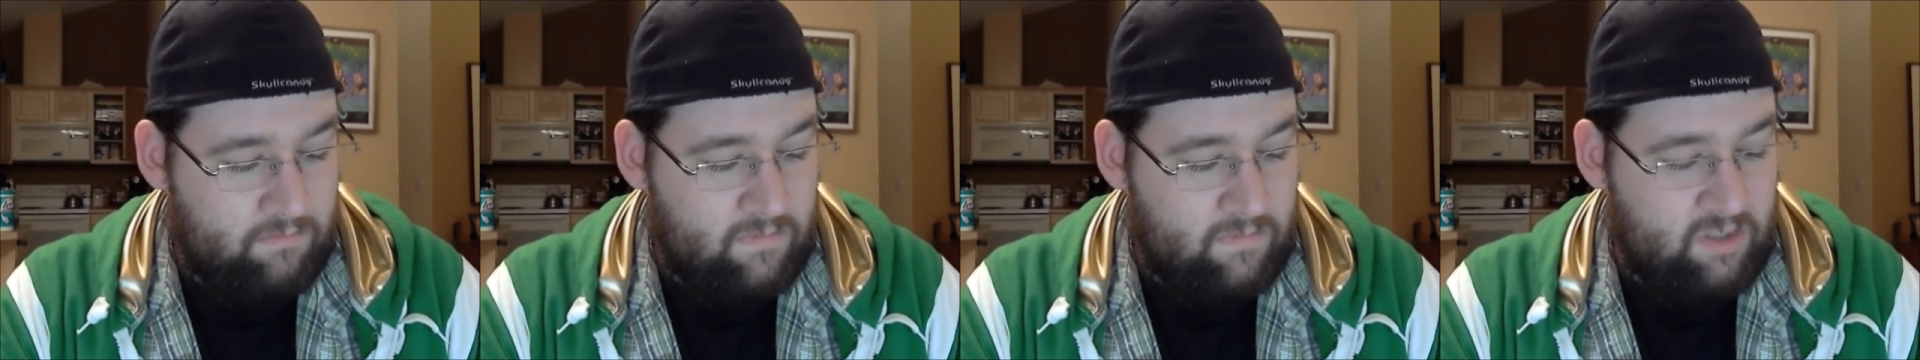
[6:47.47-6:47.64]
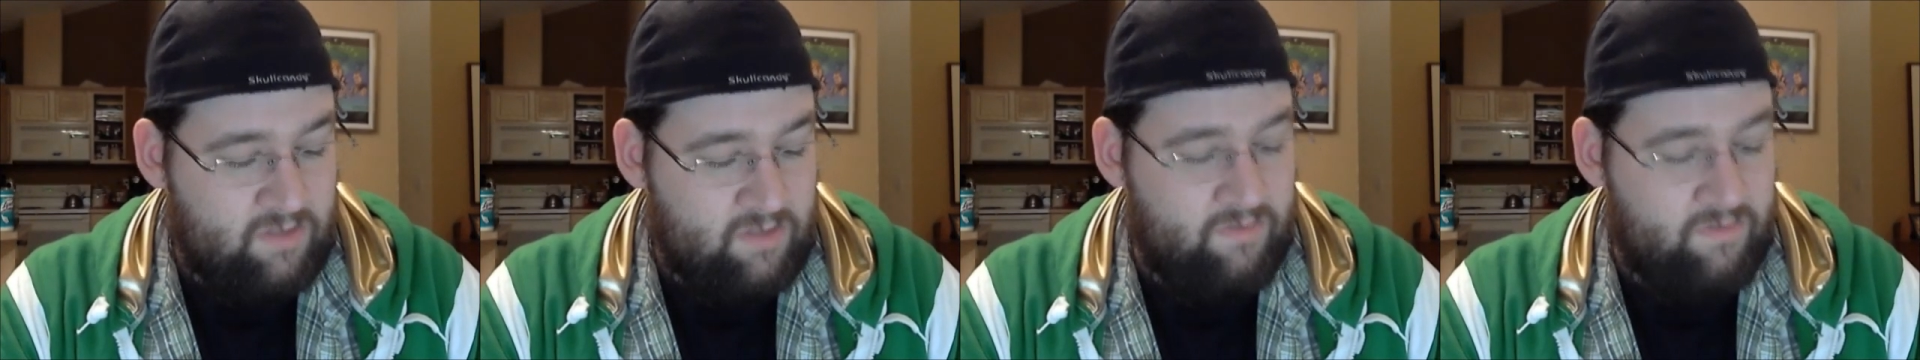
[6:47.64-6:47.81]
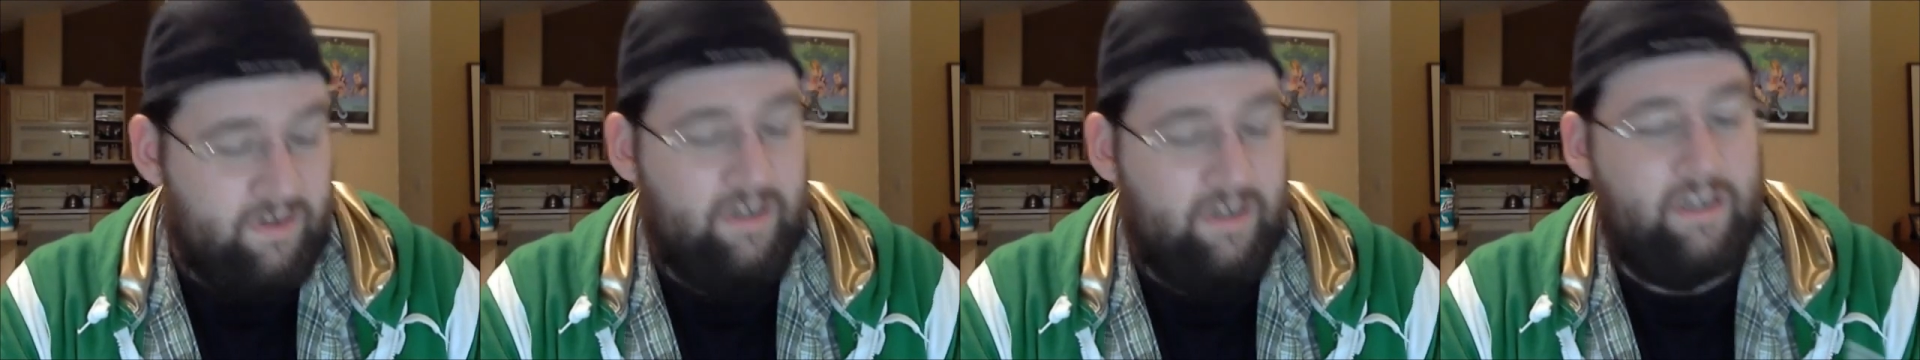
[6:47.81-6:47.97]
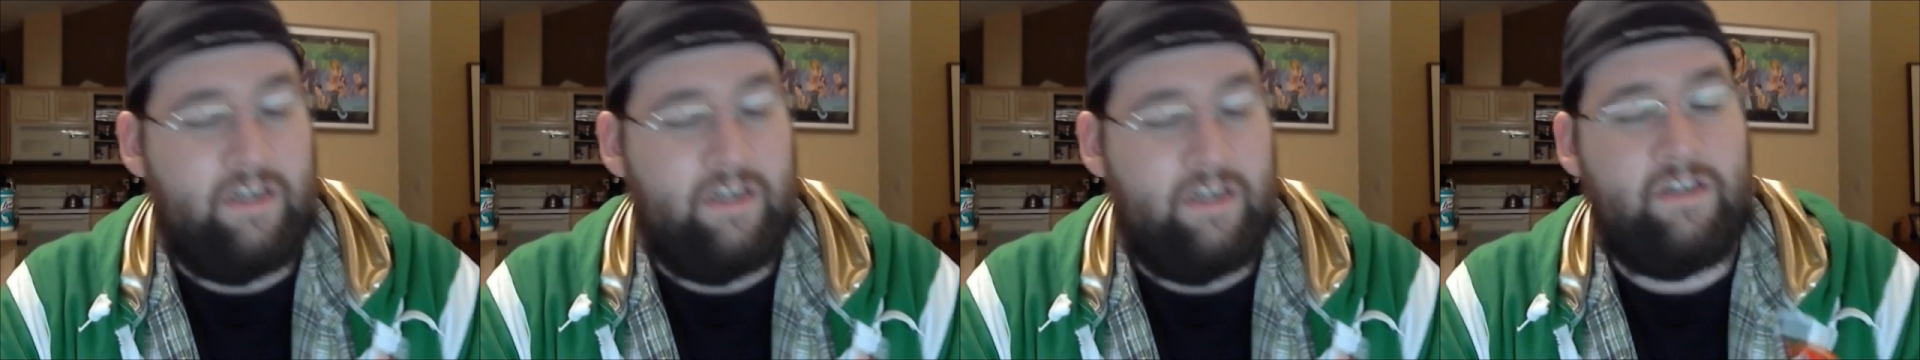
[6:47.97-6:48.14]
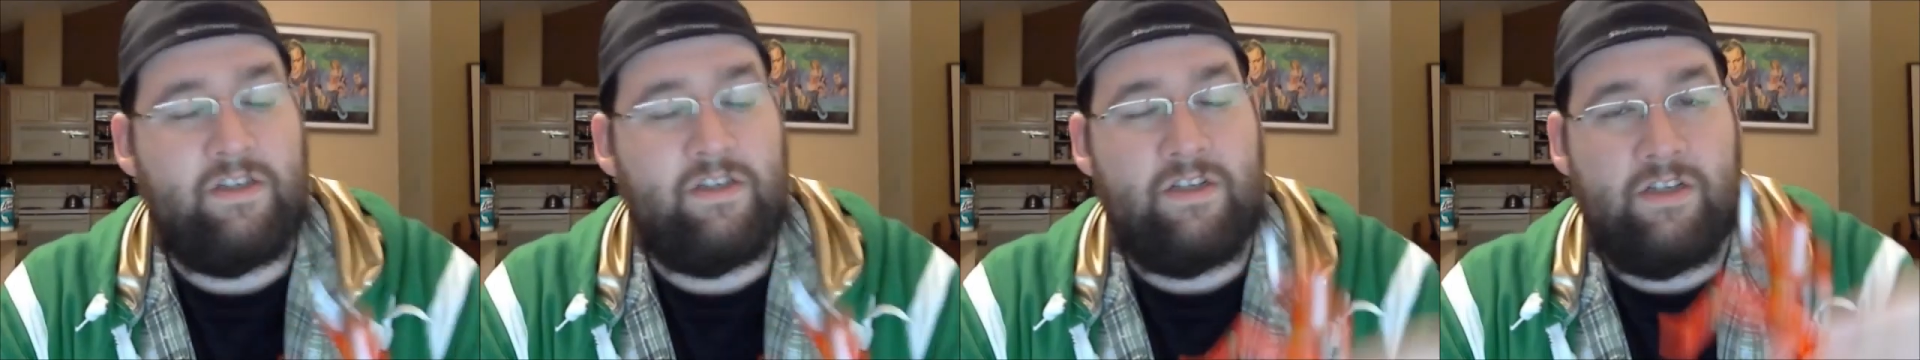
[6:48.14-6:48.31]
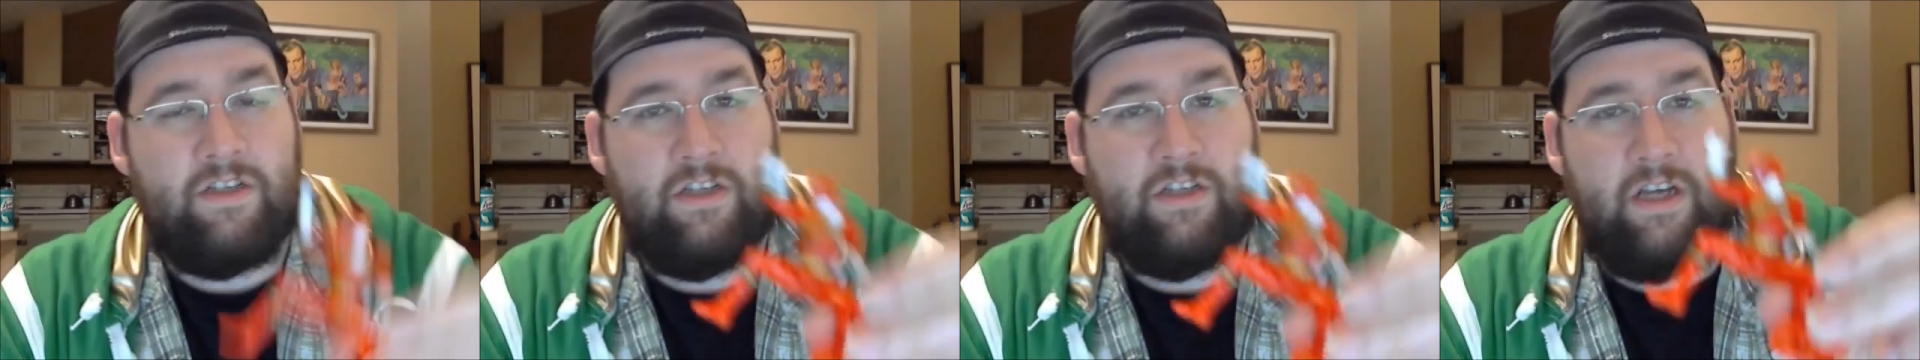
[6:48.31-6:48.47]
it's very
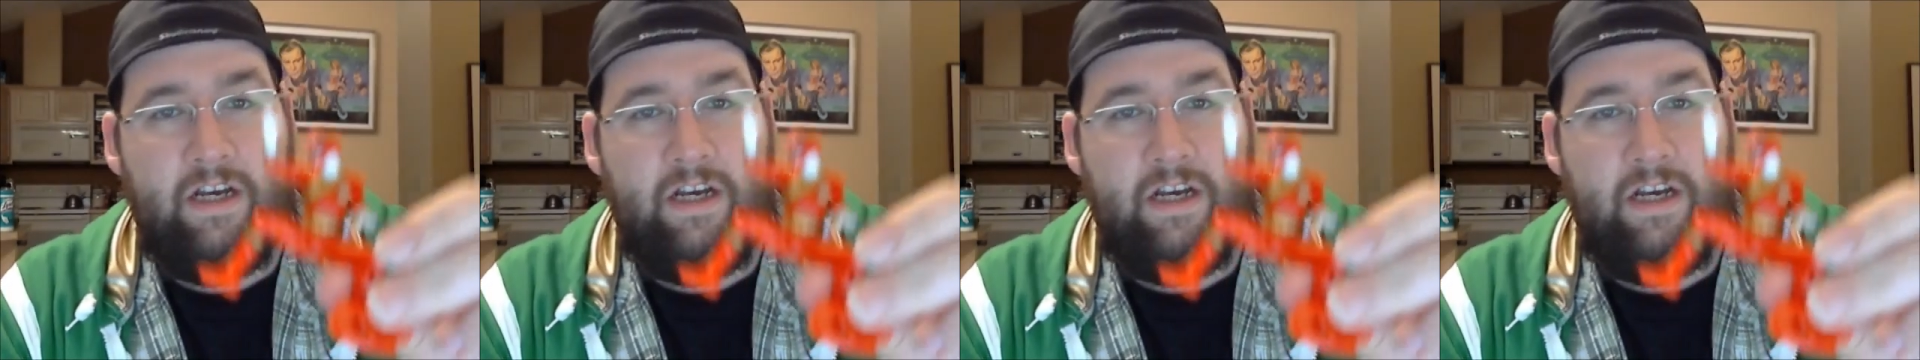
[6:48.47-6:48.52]
nice.